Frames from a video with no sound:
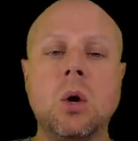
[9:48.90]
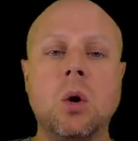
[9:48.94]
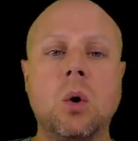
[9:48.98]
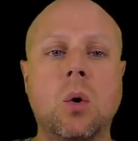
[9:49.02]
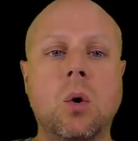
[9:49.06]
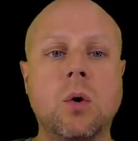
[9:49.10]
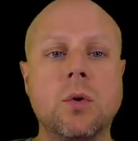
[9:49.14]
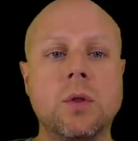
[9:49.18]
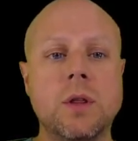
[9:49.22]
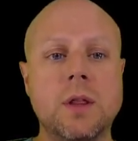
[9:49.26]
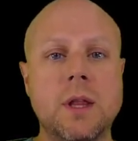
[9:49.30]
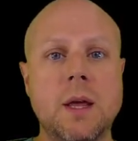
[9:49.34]

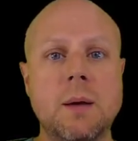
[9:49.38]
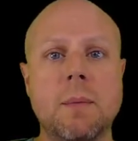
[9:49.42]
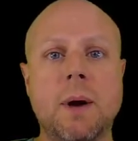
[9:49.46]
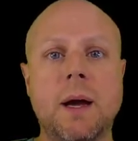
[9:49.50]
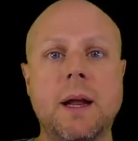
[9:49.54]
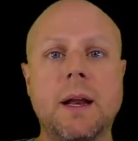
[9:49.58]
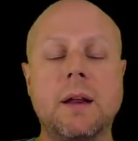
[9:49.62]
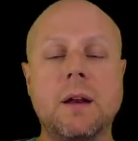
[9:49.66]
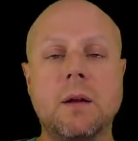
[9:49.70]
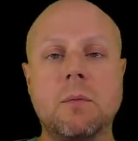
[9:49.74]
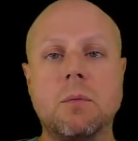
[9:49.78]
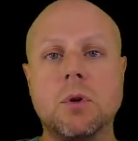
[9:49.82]
or that they
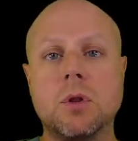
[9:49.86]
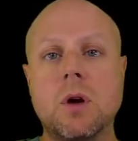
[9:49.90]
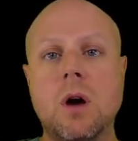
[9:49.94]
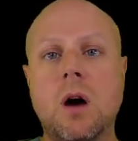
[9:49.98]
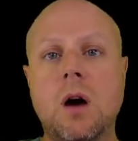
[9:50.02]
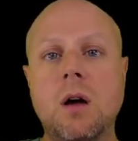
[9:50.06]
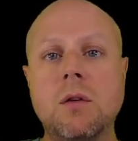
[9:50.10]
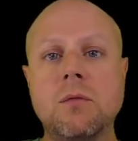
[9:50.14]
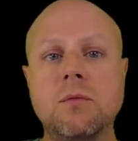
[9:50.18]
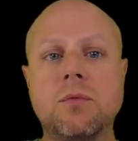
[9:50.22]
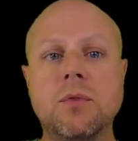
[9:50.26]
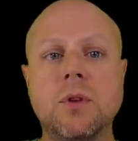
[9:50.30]
might end up with
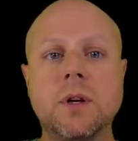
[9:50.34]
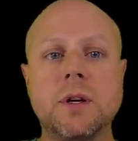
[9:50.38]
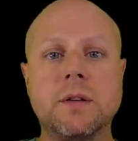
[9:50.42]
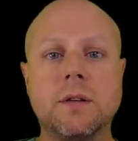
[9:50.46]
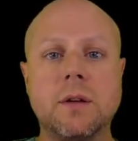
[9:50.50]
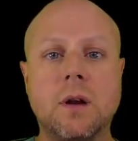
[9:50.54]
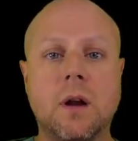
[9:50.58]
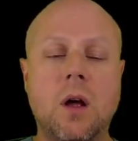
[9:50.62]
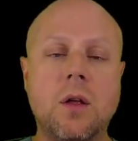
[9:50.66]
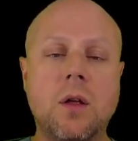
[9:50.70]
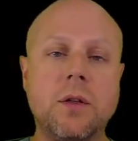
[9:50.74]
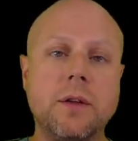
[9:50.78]

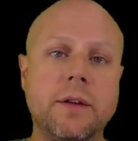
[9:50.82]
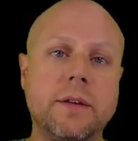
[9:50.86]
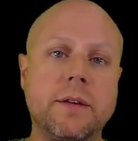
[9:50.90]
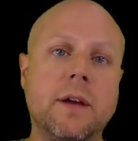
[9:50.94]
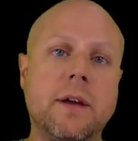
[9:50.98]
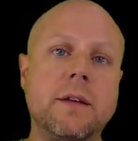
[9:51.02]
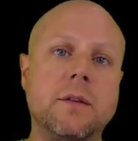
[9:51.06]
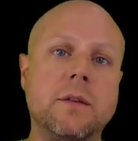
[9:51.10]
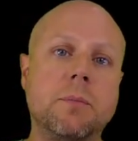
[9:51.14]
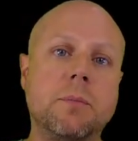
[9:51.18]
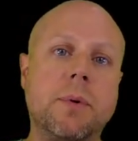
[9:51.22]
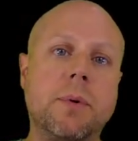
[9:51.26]
conflicts and all these
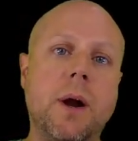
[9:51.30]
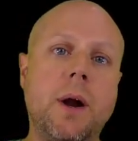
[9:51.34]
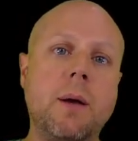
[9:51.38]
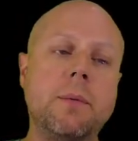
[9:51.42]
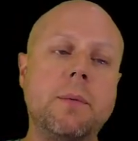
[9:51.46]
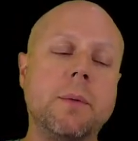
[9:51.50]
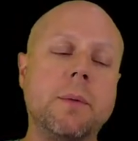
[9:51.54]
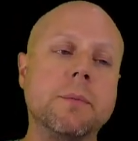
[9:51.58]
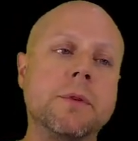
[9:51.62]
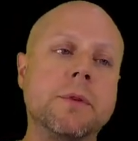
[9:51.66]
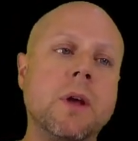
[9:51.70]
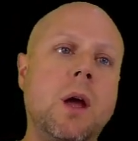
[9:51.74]
kinds of
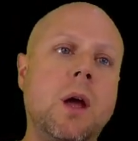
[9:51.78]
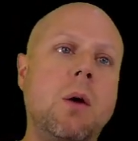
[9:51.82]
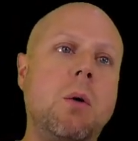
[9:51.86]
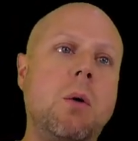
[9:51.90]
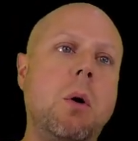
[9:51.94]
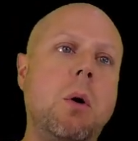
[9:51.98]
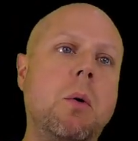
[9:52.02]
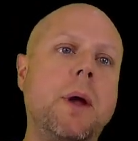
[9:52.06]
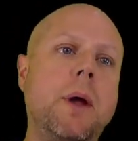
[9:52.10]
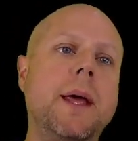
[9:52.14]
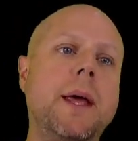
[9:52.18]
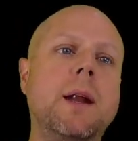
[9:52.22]
problems.
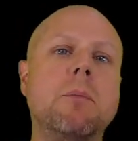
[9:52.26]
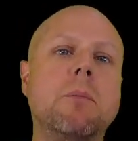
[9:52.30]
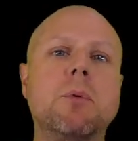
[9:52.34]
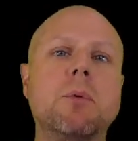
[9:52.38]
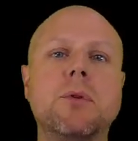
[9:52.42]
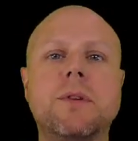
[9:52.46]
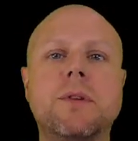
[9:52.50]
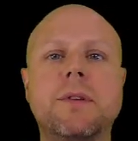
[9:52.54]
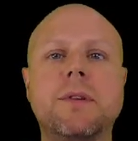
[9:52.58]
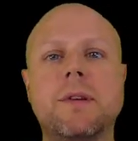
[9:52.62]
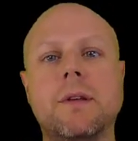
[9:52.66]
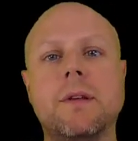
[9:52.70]
What we end up
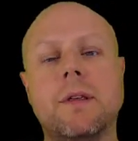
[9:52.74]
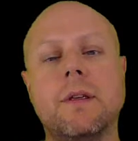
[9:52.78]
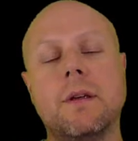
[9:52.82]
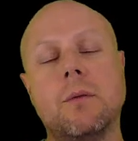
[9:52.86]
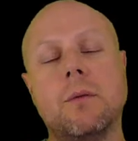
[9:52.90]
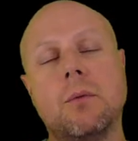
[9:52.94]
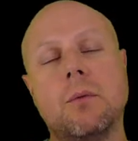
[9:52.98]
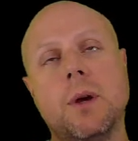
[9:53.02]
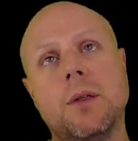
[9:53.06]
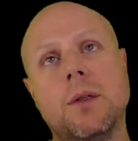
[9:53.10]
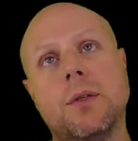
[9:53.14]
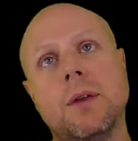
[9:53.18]

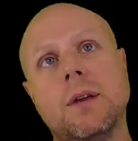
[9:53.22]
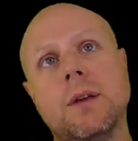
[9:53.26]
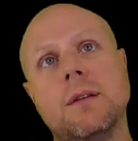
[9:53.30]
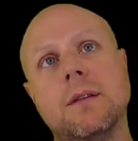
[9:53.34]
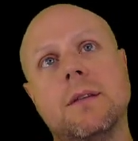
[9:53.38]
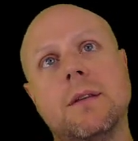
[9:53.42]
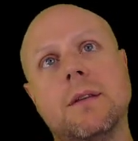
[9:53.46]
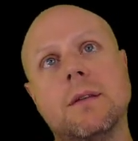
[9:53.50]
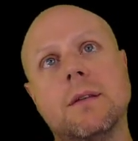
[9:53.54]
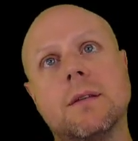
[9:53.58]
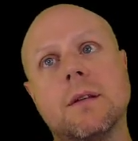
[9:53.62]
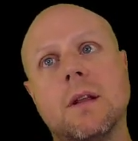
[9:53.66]
with
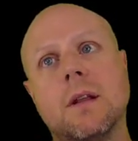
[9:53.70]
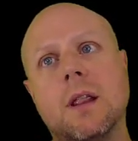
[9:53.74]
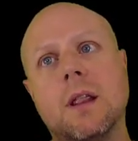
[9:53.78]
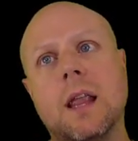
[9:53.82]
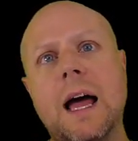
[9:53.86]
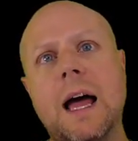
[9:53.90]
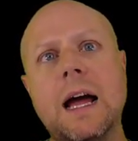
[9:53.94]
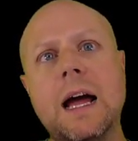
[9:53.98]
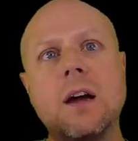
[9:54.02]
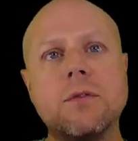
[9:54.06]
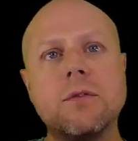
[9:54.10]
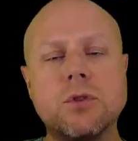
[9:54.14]
is this
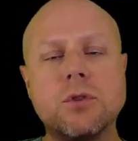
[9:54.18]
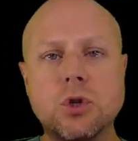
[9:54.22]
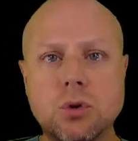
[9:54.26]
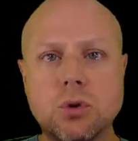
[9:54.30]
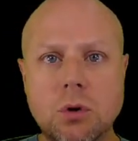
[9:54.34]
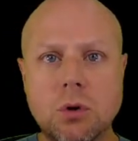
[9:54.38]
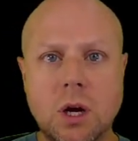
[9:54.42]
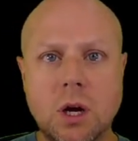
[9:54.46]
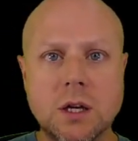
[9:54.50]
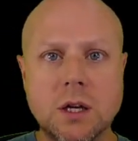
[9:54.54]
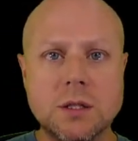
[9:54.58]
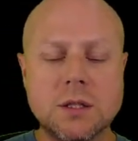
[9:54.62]
lack of
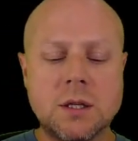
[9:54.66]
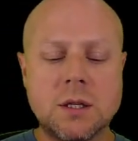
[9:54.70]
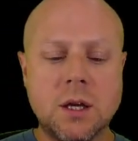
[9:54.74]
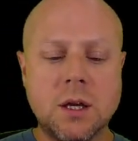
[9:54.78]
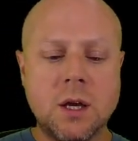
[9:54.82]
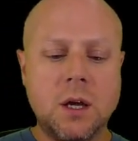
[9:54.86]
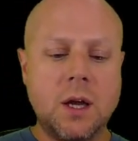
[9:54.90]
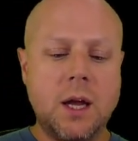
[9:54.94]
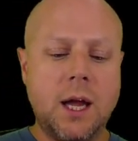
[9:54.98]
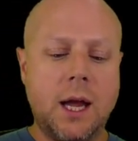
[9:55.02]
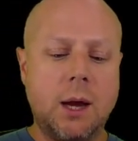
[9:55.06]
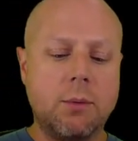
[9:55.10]
trust.
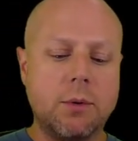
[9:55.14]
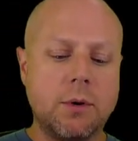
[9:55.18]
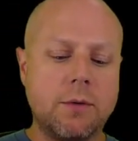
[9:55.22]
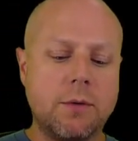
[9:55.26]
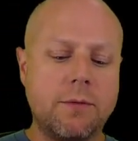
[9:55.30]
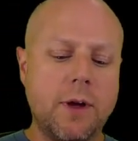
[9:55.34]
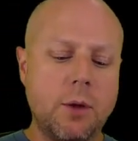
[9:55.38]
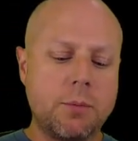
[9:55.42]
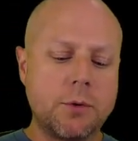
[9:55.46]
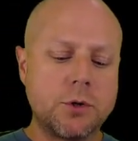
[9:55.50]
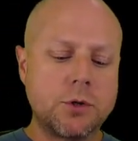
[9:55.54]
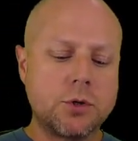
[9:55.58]
And when
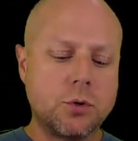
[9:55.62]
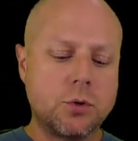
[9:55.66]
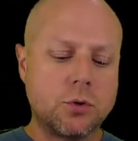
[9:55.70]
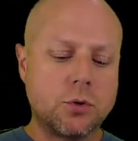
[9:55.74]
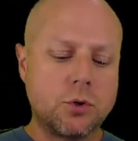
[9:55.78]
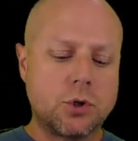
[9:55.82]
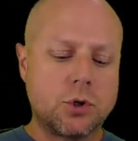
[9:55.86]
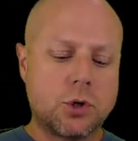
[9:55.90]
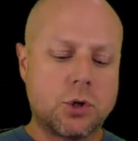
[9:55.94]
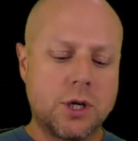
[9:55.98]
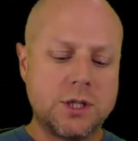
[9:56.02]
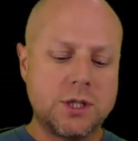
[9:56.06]
developers
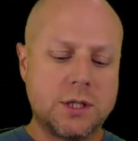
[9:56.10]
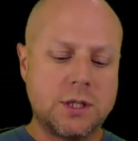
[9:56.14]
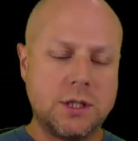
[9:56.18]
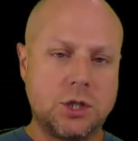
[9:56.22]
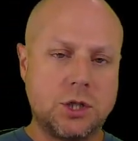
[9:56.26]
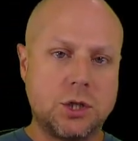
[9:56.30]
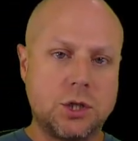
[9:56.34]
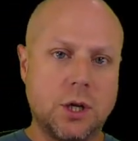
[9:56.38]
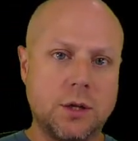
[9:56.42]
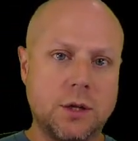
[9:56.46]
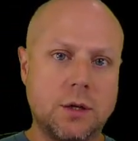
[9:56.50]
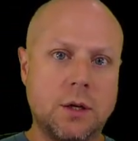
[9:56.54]
don't trust
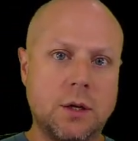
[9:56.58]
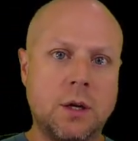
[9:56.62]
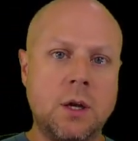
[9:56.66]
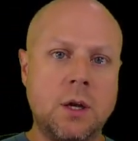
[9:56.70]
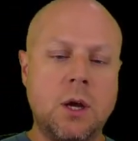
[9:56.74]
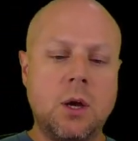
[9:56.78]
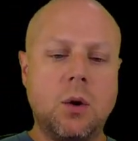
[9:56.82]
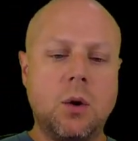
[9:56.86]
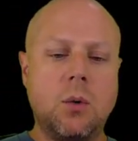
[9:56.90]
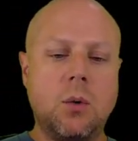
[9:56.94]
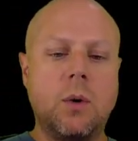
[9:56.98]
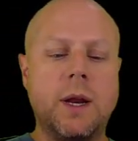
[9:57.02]
each other,
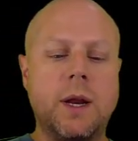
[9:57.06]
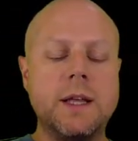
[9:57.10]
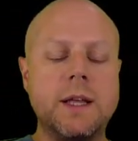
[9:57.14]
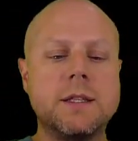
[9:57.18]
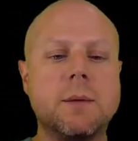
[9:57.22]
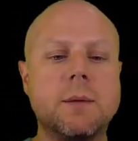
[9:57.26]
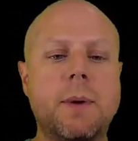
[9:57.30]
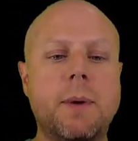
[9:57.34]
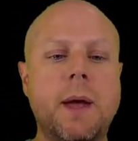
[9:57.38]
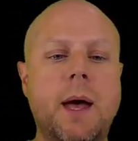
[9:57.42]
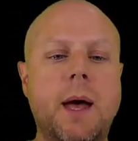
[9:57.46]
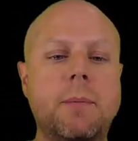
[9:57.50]
what ends
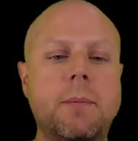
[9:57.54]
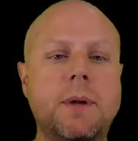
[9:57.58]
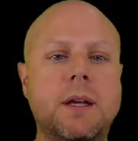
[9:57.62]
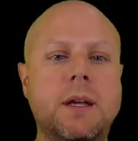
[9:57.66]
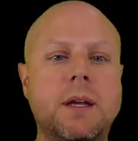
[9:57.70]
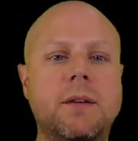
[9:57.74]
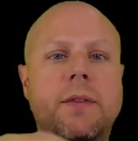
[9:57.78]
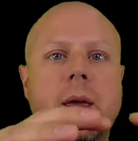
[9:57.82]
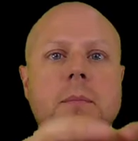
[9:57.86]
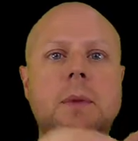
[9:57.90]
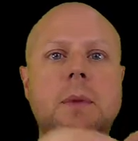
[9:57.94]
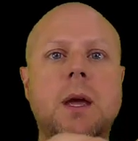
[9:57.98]
up happening
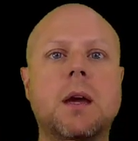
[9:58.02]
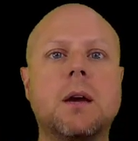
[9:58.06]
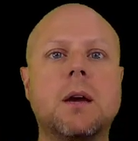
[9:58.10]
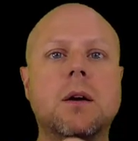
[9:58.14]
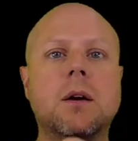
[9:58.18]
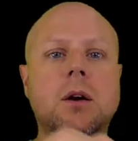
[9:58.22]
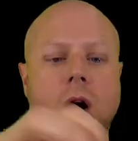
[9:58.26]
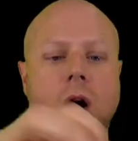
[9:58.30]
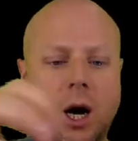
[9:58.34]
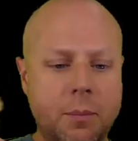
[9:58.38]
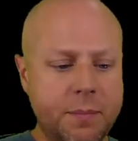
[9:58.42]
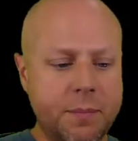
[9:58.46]
is they make
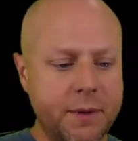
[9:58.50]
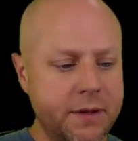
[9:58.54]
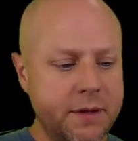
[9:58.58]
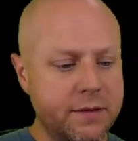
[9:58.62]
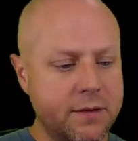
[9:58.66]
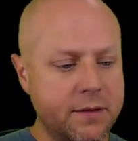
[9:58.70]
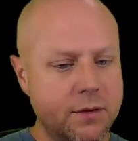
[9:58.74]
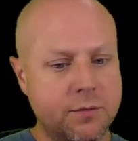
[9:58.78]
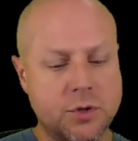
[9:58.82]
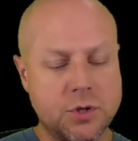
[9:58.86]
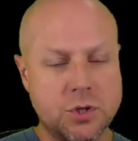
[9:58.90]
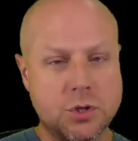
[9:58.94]
copies
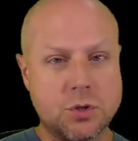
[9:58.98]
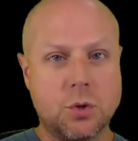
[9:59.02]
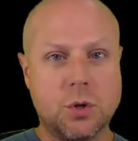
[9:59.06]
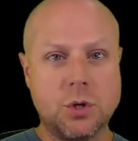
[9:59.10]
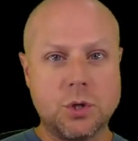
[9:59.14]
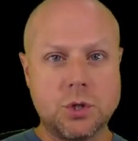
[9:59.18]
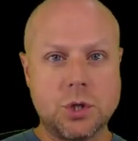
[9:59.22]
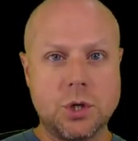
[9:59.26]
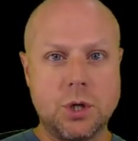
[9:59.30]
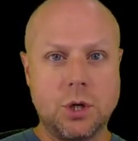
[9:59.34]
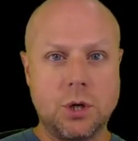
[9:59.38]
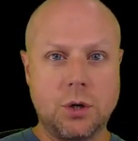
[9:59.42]
of the
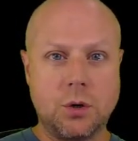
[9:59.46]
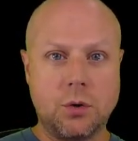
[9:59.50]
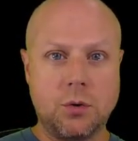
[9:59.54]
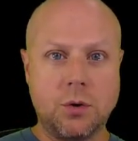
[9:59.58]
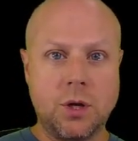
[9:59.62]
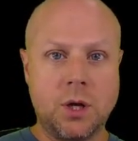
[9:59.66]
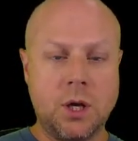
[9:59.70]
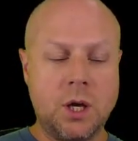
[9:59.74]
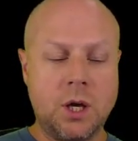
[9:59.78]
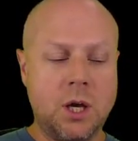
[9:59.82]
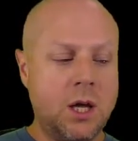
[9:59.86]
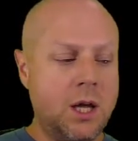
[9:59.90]
source
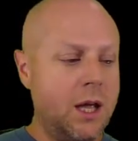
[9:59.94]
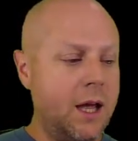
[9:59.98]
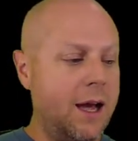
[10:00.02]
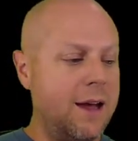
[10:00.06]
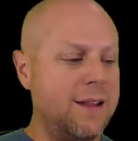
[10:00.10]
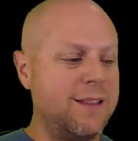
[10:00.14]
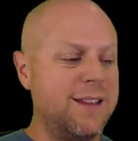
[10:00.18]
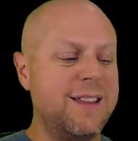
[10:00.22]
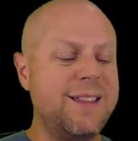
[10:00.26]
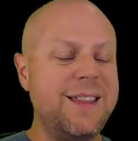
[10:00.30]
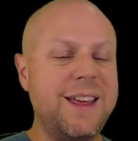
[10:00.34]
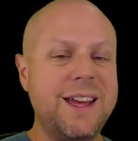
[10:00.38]
code,
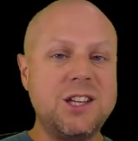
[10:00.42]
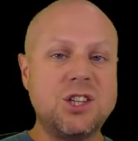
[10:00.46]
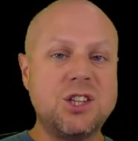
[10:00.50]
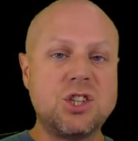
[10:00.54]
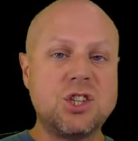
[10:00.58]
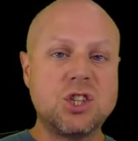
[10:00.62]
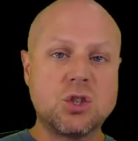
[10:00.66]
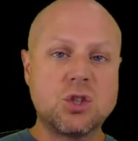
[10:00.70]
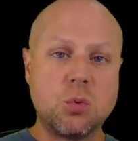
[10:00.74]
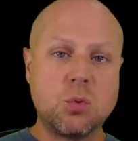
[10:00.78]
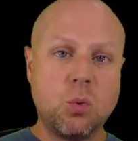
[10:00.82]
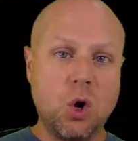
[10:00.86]
and then they
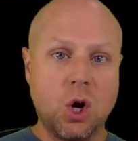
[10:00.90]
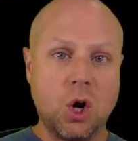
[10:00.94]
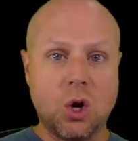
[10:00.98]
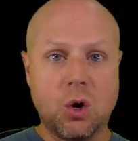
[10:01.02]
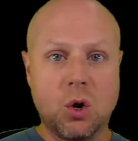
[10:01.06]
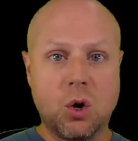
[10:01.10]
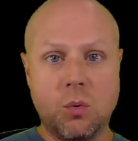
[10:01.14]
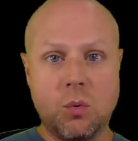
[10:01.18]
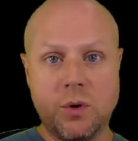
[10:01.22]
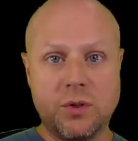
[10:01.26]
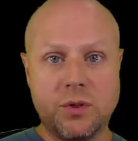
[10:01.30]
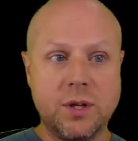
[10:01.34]
just
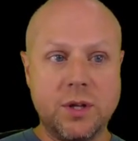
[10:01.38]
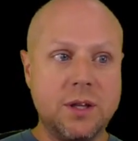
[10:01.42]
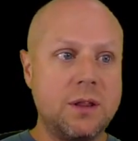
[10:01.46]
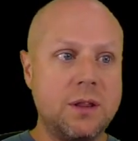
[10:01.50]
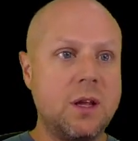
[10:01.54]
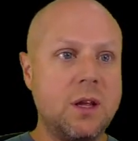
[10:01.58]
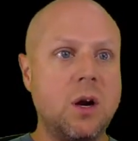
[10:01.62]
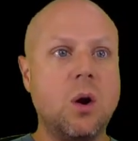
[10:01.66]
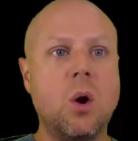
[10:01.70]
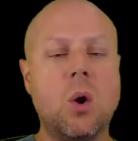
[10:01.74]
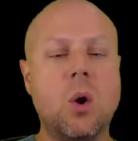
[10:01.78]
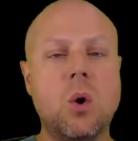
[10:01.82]
work within
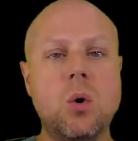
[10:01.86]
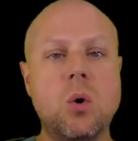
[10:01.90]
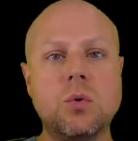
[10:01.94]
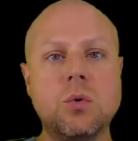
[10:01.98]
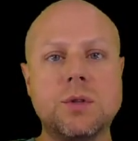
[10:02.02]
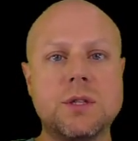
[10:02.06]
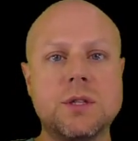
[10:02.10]
their own